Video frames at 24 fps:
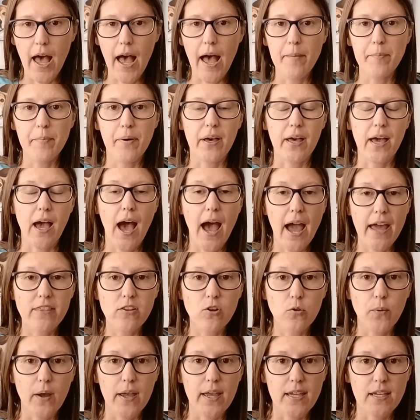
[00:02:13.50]
but
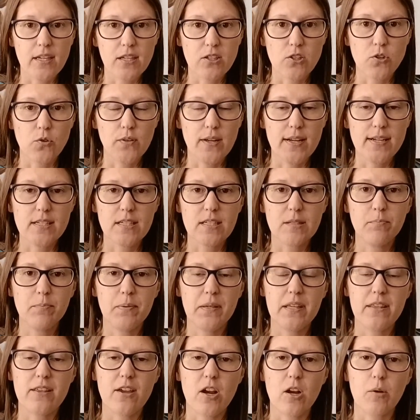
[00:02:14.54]
either way, you need to
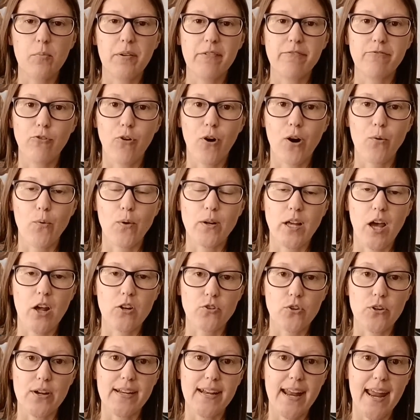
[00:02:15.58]
be there before
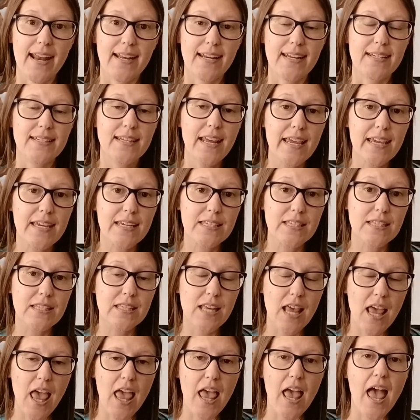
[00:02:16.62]
180 days.
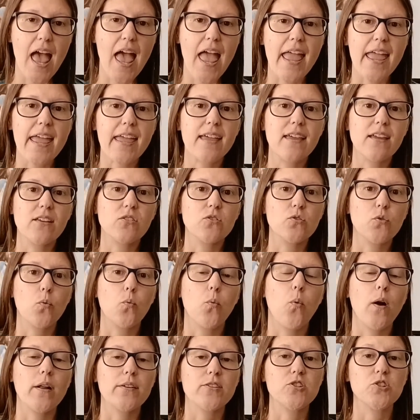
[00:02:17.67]
And
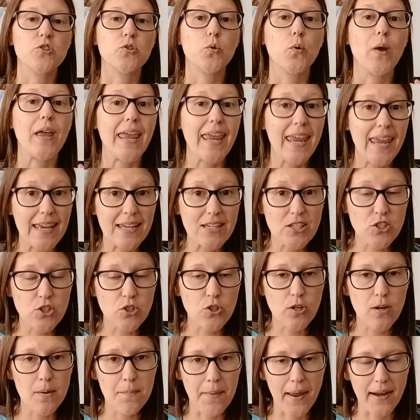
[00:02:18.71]
once you
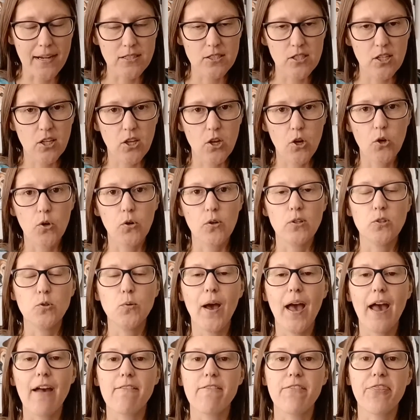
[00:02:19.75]
enter Mexico, you
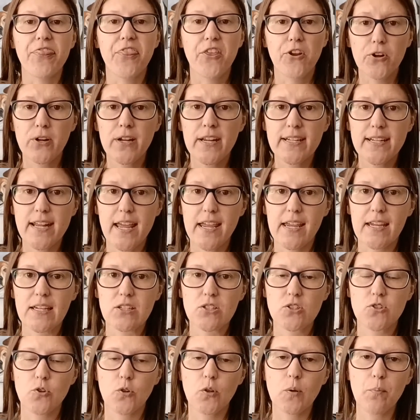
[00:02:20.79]
have 30
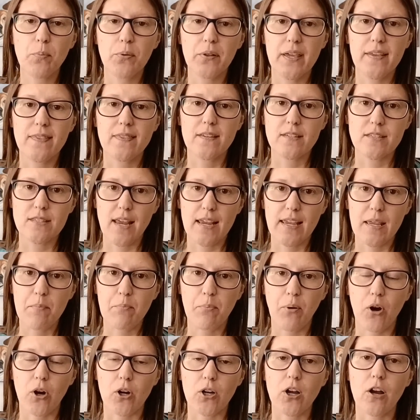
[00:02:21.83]
days to complete the second
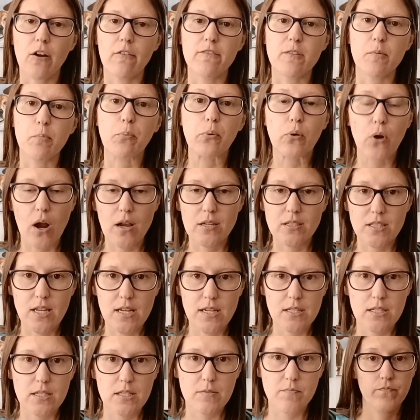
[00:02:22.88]
part of the
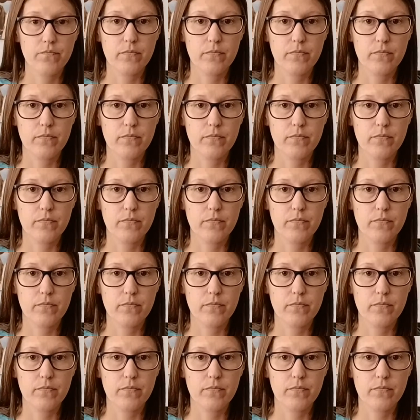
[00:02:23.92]
process.